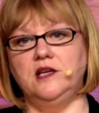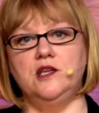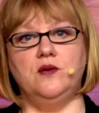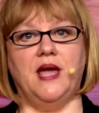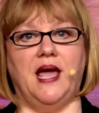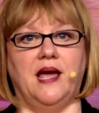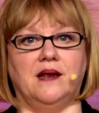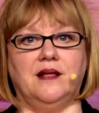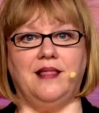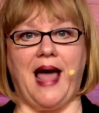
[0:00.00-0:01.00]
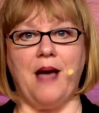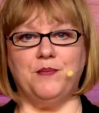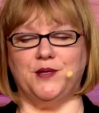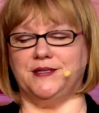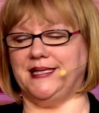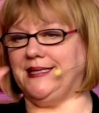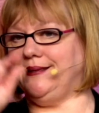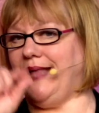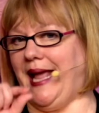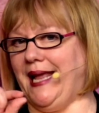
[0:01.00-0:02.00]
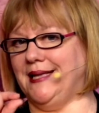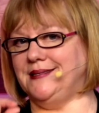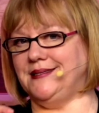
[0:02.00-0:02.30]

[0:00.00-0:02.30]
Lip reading: You can clap. There's like little hands